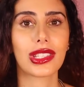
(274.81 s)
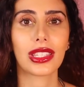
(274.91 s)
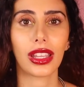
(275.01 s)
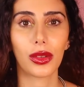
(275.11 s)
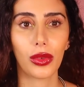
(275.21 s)

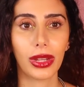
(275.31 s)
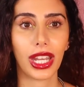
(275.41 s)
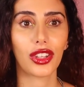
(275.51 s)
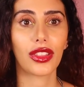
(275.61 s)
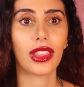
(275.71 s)
stunning women,
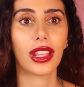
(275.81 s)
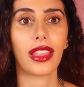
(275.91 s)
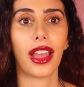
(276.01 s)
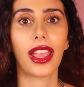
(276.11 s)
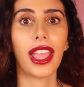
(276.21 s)
and you think
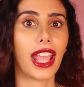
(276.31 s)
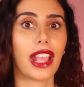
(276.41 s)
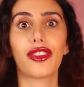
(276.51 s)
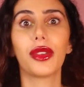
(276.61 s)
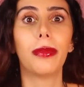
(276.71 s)
that
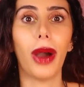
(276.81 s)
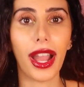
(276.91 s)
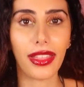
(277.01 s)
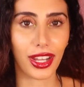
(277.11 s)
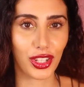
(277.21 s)
if you
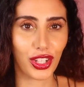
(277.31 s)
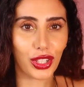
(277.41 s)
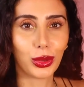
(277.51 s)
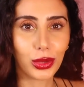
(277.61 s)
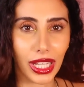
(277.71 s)
buy that, you're going
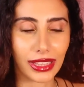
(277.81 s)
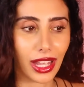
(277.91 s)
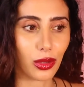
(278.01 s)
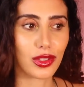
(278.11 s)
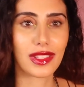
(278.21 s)
to look like
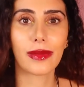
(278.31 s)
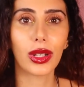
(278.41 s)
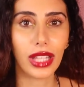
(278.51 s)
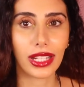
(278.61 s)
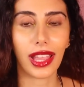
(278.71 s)
that, or
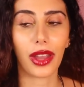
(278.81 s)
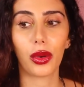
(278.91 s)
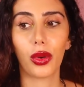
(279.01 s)
smell like that,